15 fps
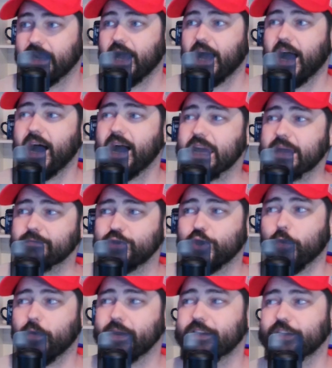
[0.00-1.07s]
I am
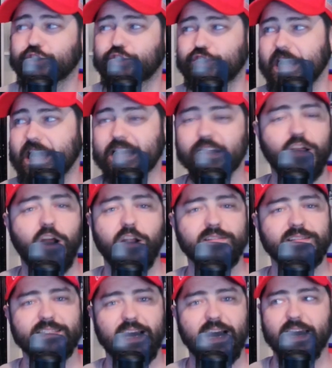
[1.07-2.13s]
going to jail,
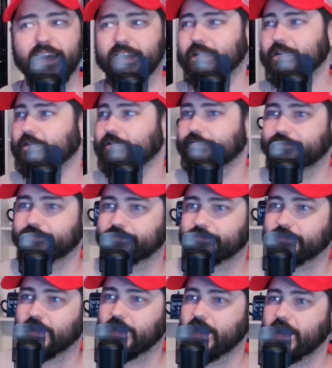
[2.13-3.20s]
aren't I?
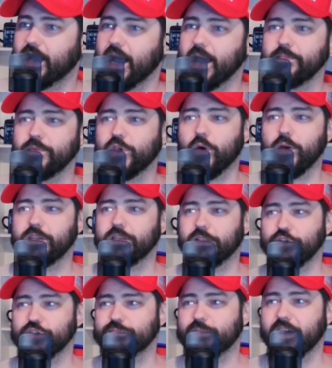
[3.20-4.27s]
I'm going to
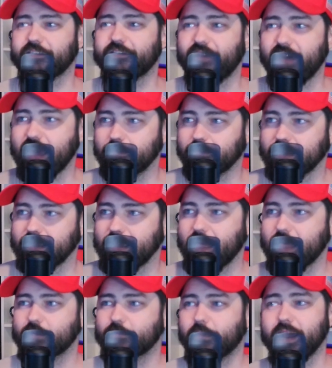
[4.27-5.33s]
lose my family,
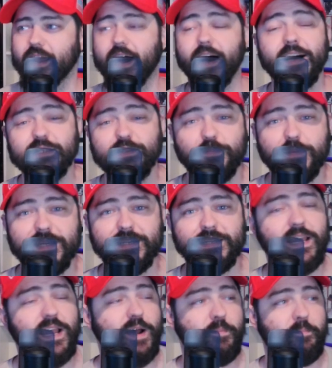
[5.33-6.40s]
my husband,
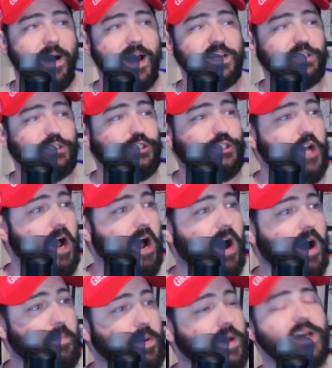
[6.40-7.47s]
my
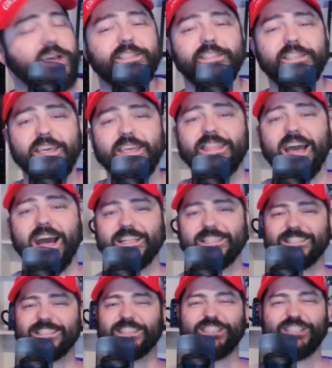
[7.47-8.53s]
job. See, that's
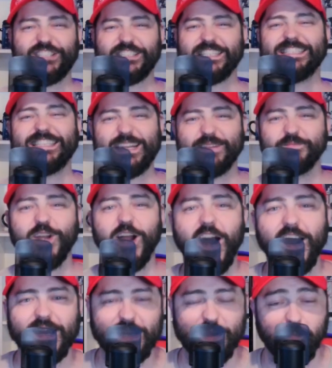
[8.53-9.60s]
the shit that I'm
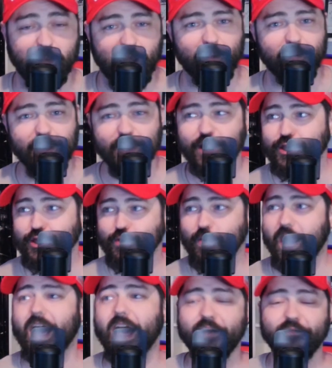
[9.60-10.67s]
talking about. You
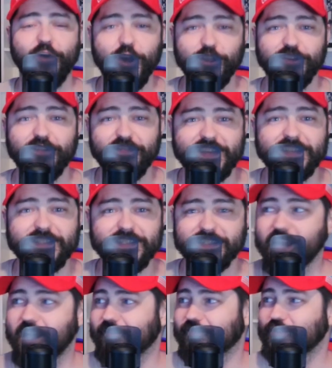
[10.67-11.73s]
have all of this
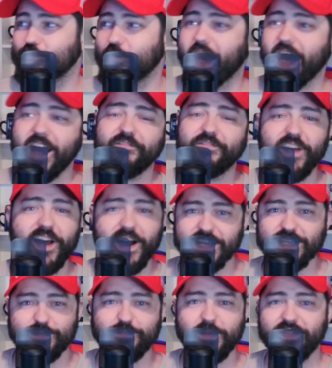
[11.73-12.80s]
stuff. You have the
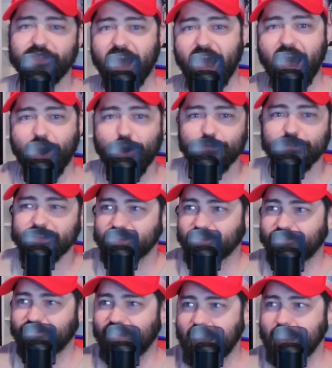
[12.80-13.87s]
husband, the house, the
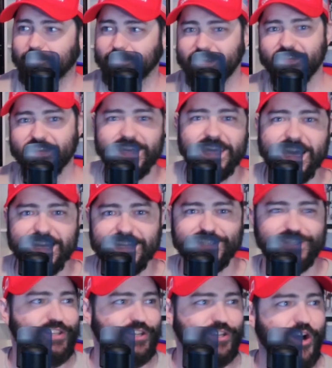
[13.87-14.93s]
family, the kids,
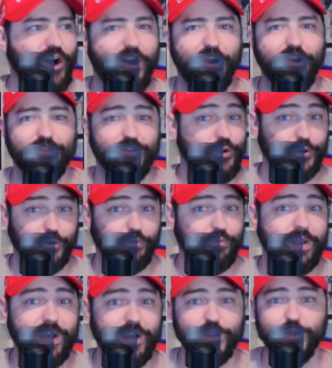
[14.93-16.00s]
the car, the
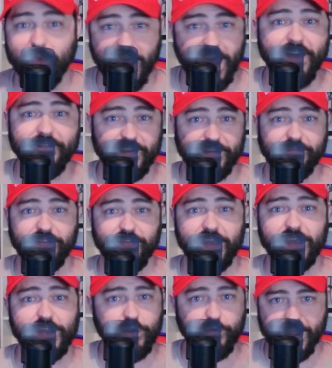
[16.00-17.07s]
career. You have
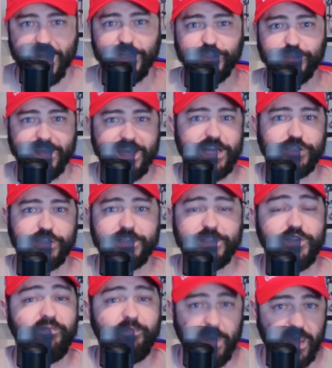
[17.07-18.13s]
everything. Congratulations.
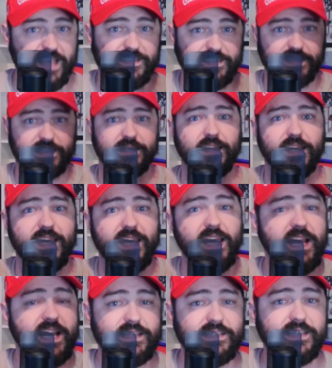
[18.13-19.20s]
You've basically
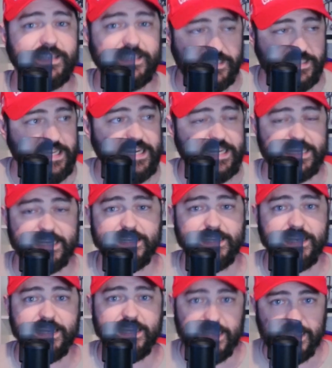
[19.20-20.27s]
succeeded
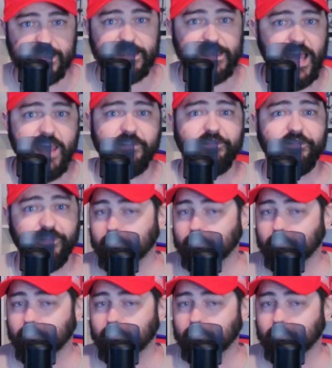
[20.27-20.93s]
in life.